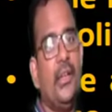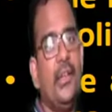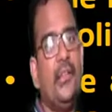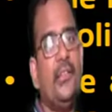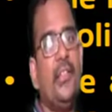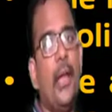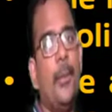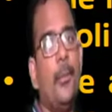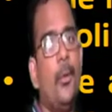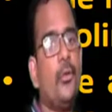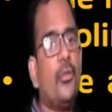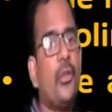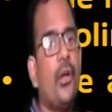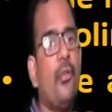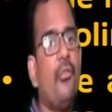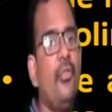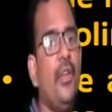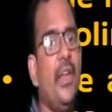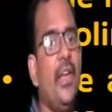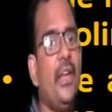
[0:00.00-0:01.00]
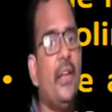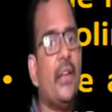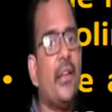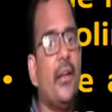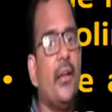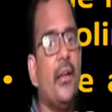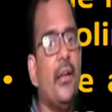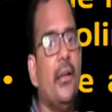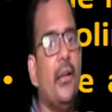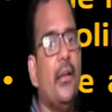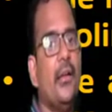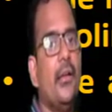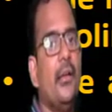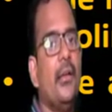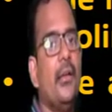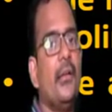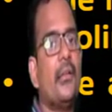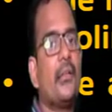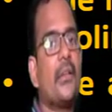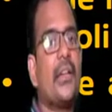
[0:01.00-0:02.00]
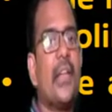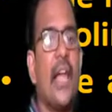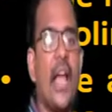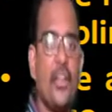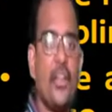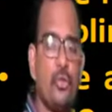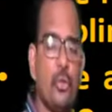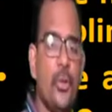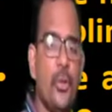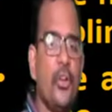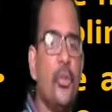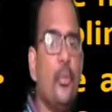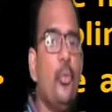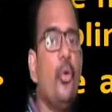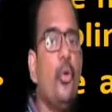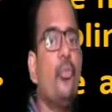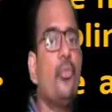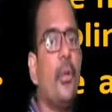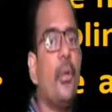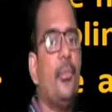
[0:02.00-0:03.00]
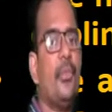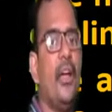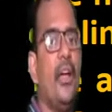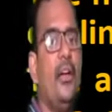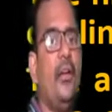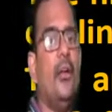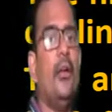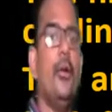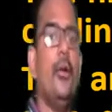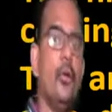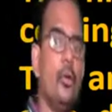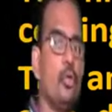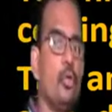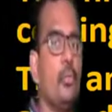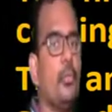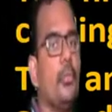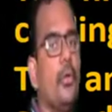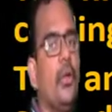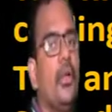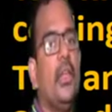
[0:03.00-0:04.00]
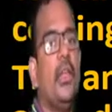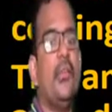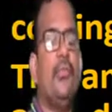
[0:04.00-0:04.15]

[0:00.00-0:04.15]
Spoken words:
is the amount of heat that has to be removed from the room.